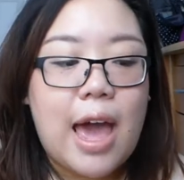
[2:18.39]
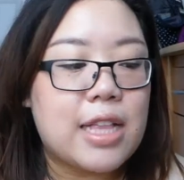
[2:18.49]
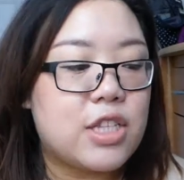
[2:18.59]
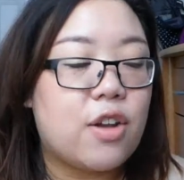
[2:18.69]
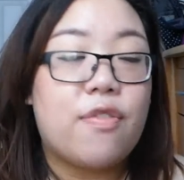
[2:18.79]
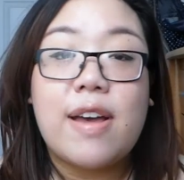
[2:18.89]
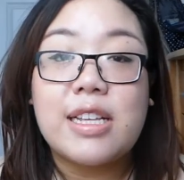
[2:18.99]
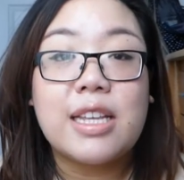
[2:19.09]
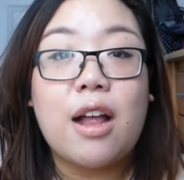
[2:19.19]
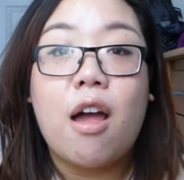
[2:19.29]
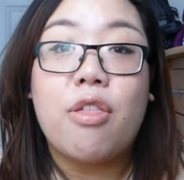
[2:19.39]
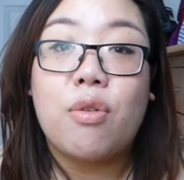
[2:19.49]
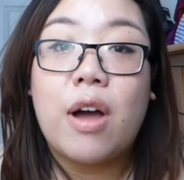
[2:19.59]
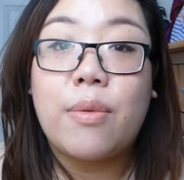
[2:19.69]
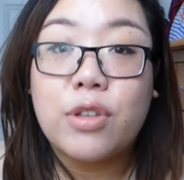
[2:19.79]
And so the first thing I
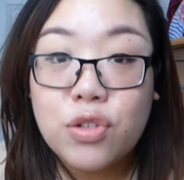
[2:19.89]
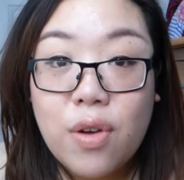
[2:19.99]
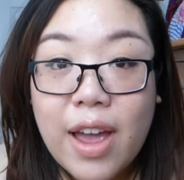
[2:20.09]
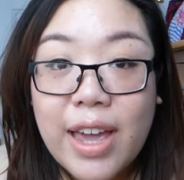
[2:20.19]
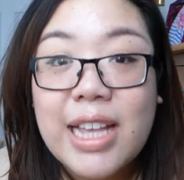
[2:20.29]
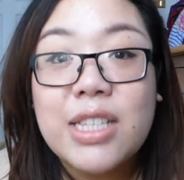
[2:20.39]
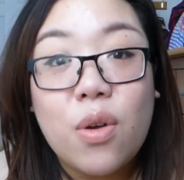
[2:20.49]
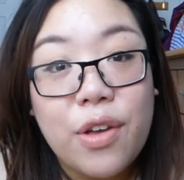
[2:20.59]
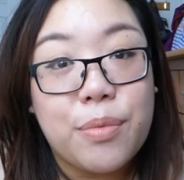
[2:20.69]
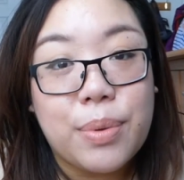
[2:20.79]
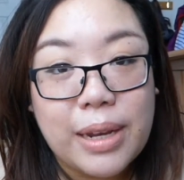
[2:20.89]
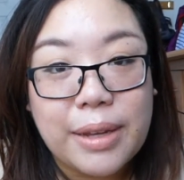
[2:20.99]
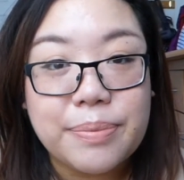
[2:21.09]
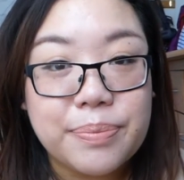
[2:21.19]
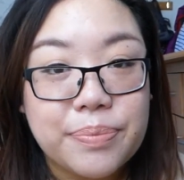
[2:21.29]
thought I would try is oil
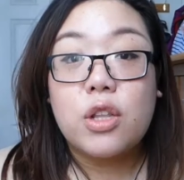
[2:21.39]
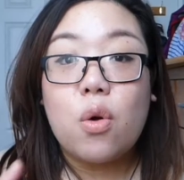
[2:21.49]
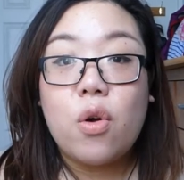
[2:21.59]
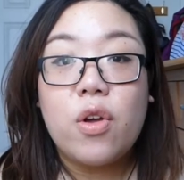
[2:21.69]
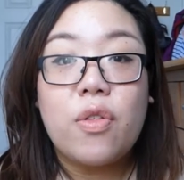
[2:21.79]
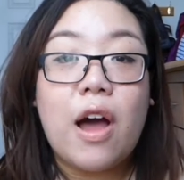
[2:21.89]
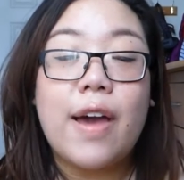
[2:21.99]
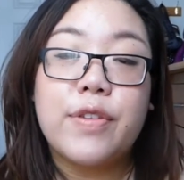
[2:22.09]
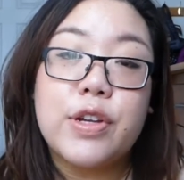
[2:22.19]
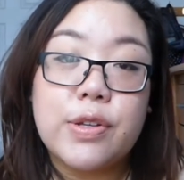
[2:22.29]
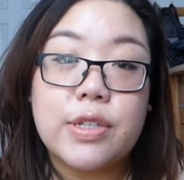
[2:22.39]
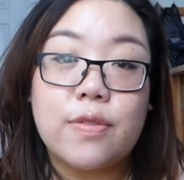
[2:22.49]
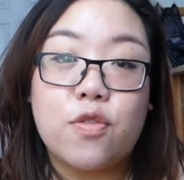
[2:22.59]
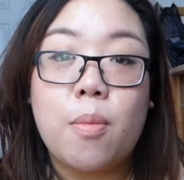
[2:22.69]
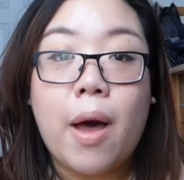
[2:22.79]
pulling. So the oil that I've
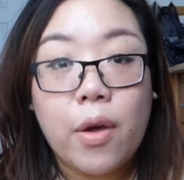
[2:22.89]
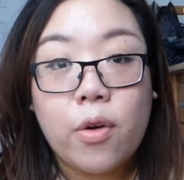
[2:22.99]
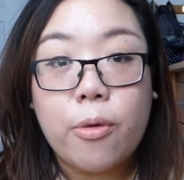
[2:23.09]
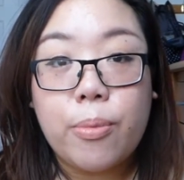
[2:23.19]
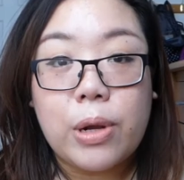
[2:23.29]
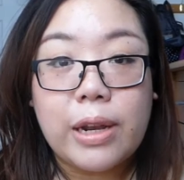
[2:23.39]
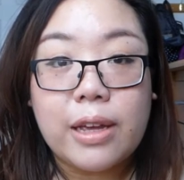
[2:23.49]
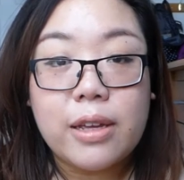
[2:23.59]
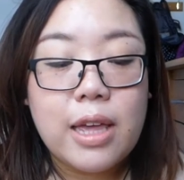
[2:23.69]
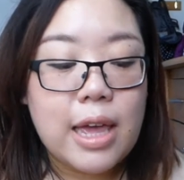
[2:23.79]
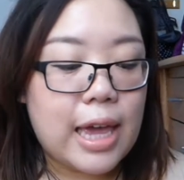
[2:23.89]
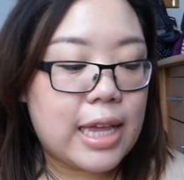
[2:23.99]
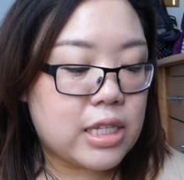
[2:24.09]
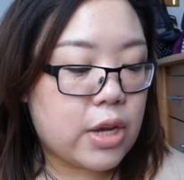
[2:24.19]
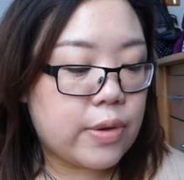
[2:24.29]
chosen for my oil pulling
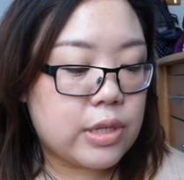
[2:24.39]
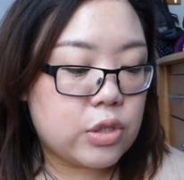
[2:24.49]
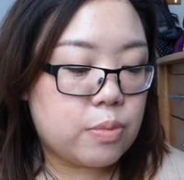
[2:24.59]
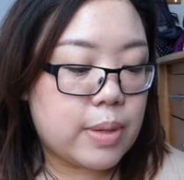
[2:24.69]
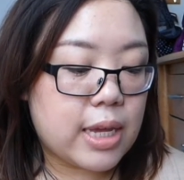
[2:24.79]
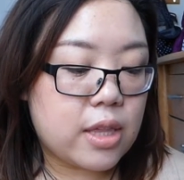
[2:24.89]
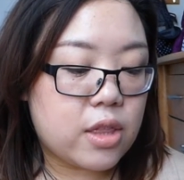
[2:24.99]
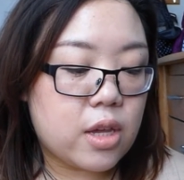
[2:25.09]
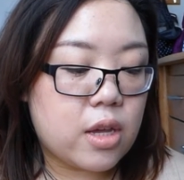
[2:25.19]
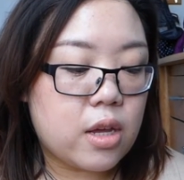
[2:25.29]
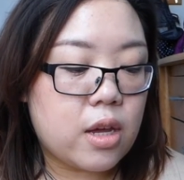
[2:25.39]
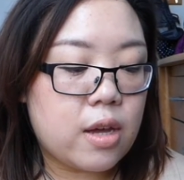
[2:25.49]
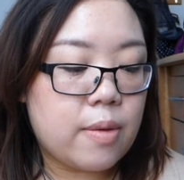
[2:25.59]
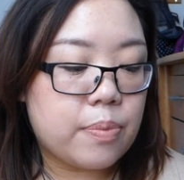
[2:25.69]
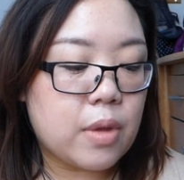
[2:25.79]
is going to be the
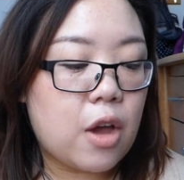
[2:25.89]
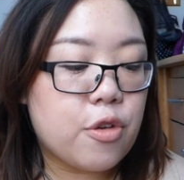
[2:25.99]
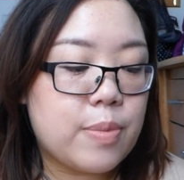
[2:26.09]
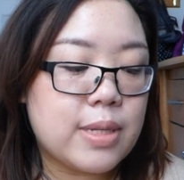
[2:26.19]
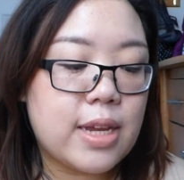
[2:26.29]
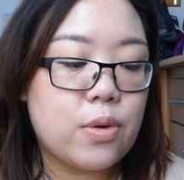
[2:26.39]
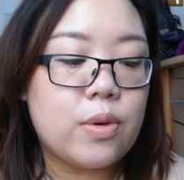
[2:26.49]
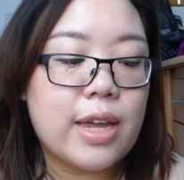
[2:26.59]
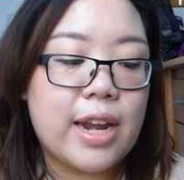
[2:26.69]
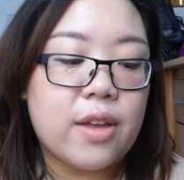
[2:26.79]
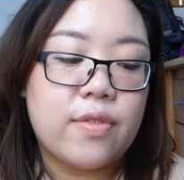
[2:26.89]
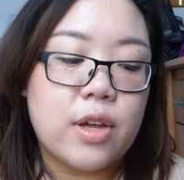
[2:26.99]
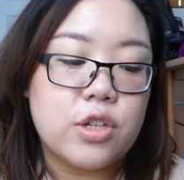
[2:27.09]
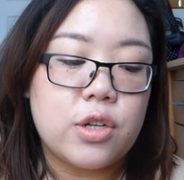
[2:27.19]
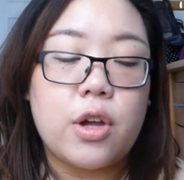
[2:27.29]
100% organic
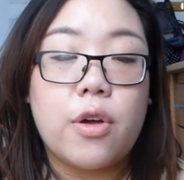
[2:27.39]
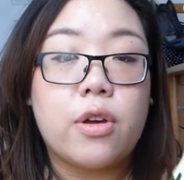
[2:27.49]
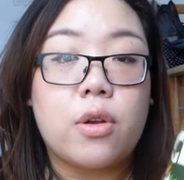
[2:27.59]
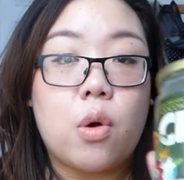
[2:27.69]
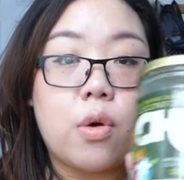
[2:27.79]
virgin coconut